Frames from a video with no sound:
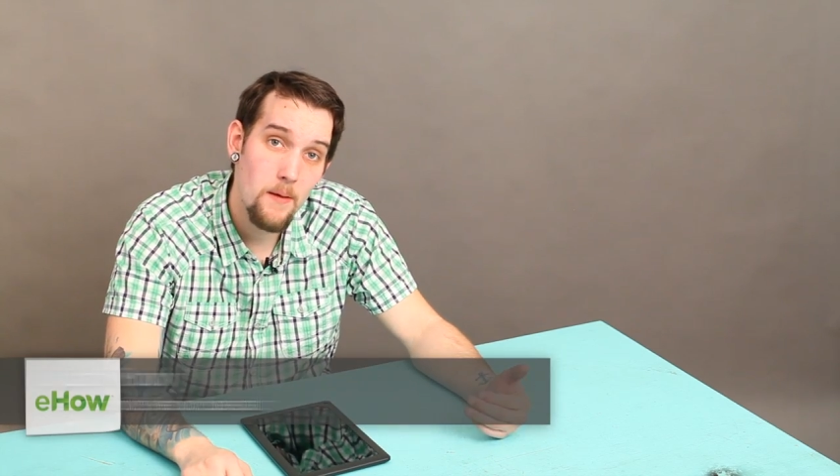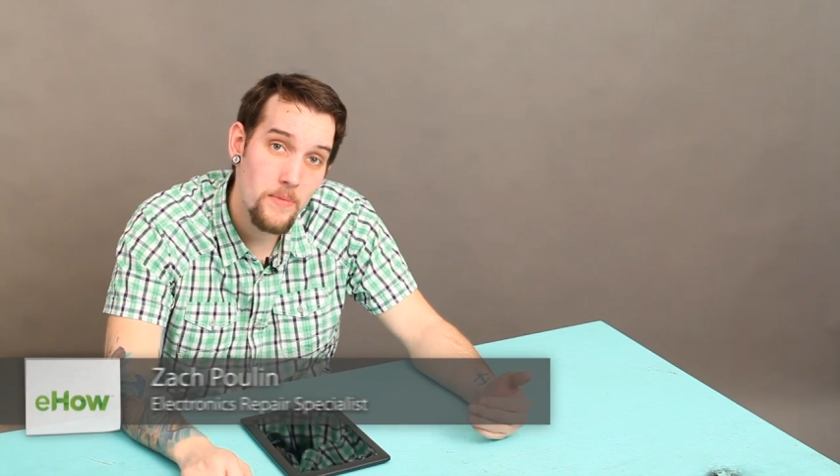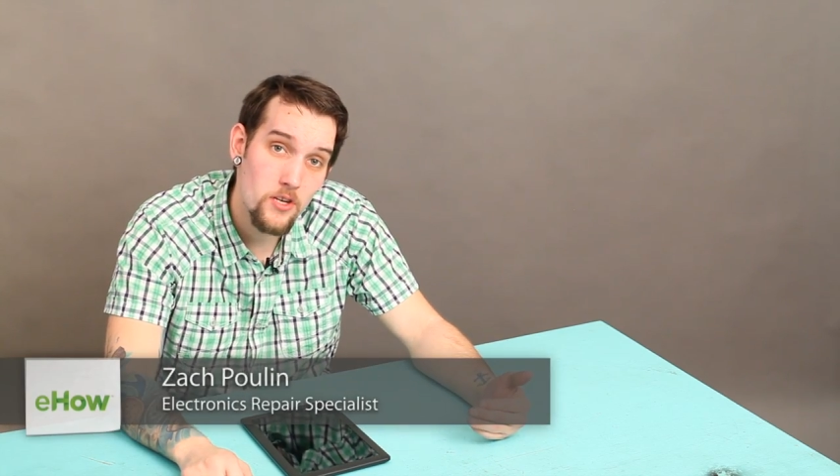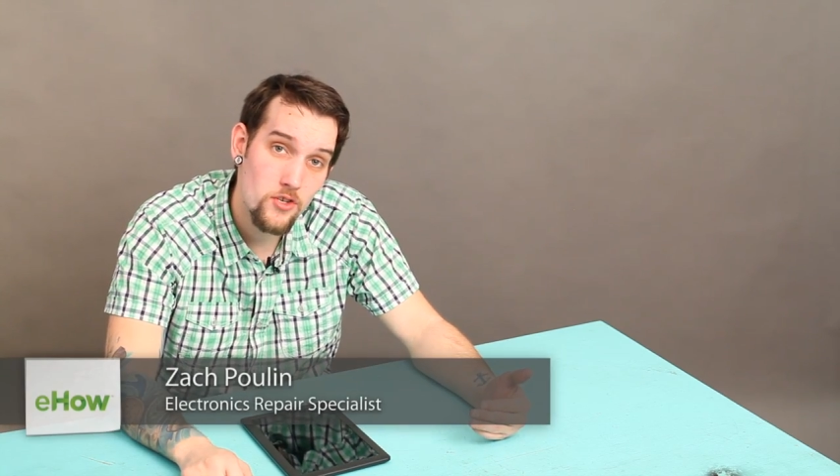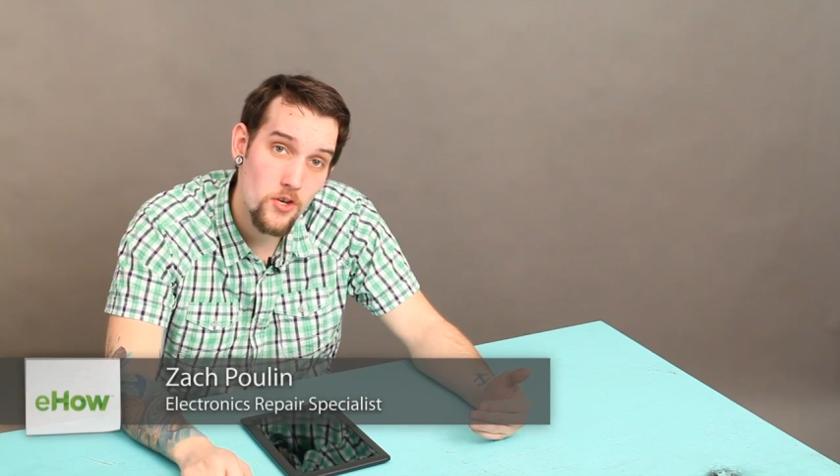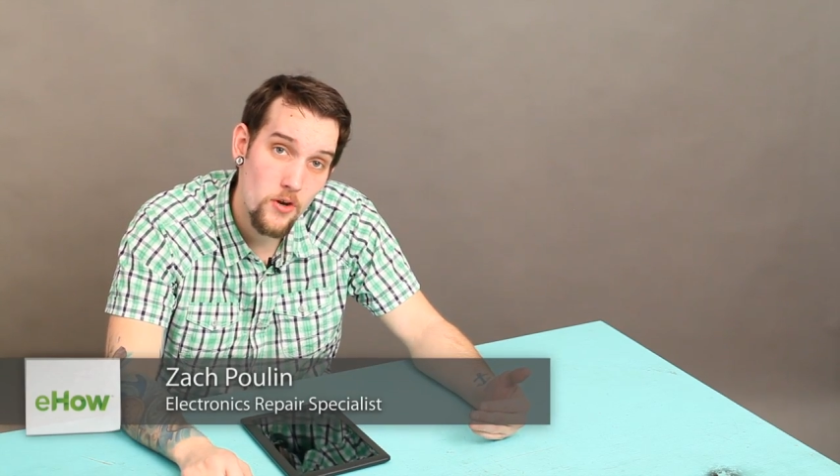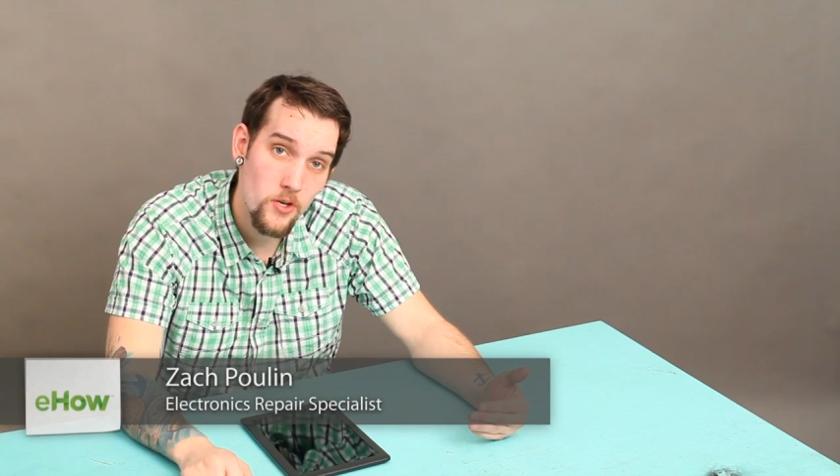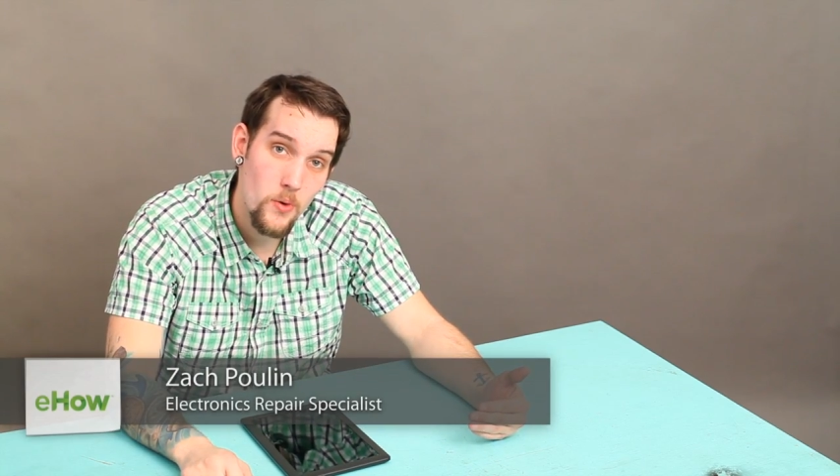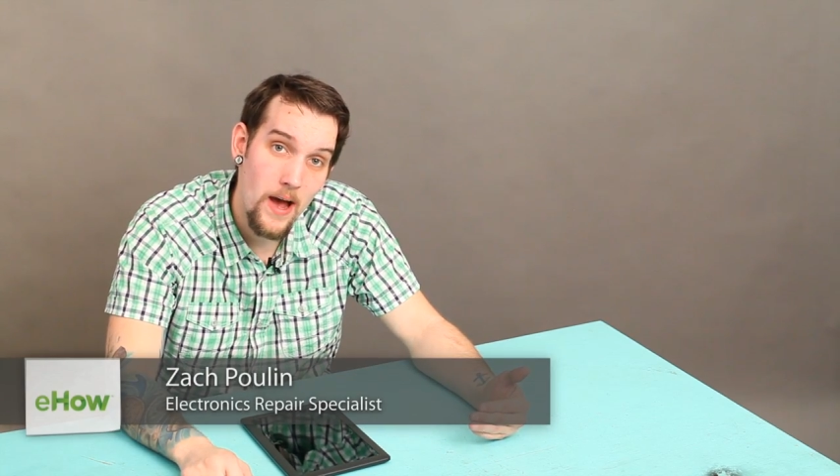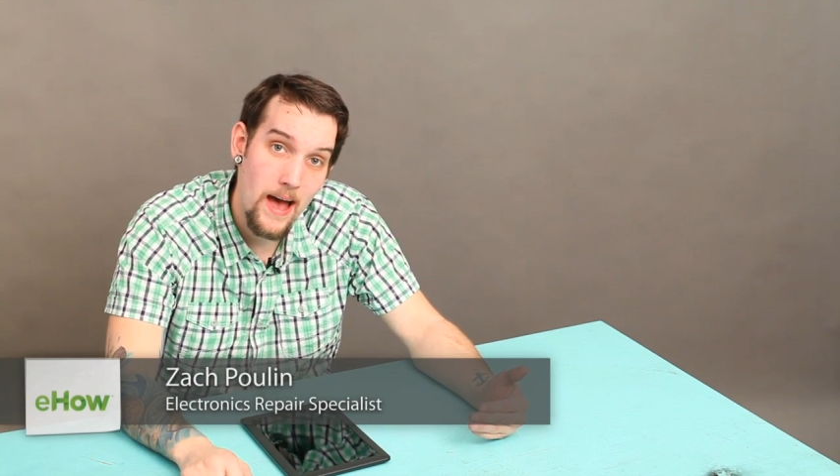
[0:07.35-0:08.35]
I'm going to show
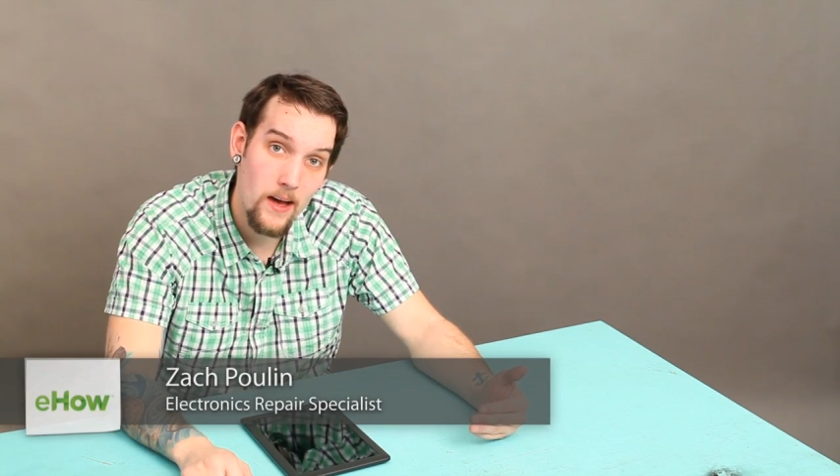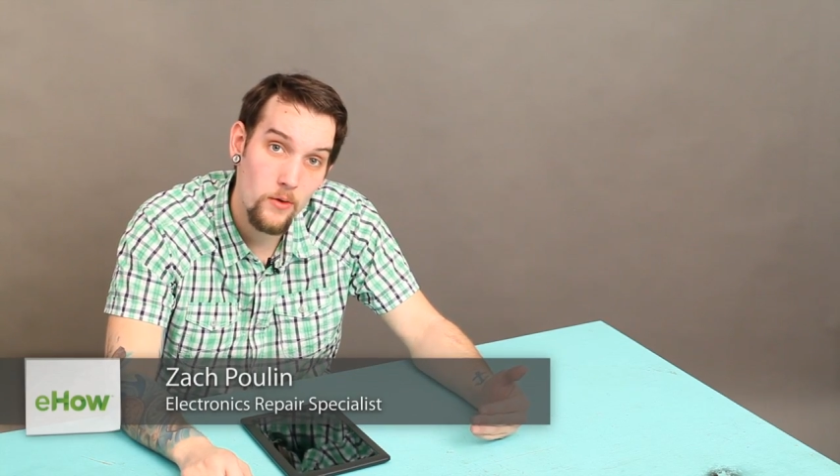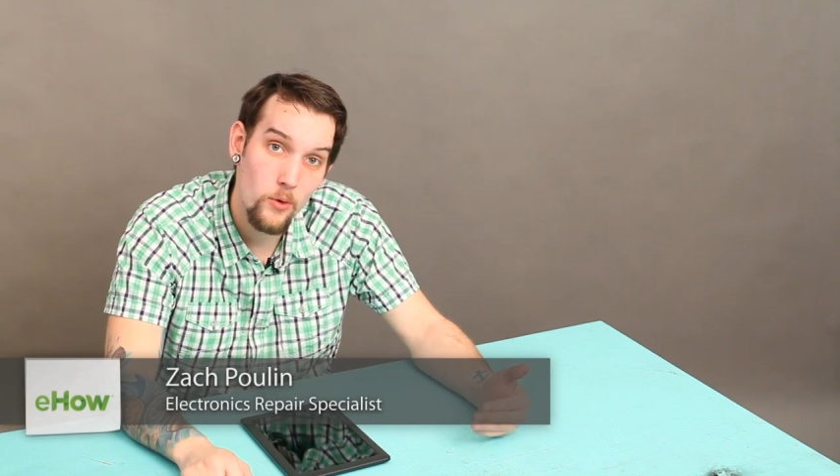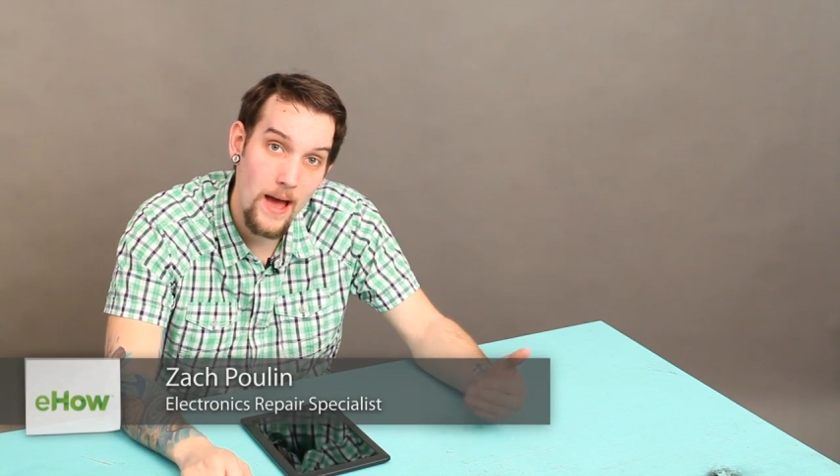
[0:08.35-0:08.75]
you how to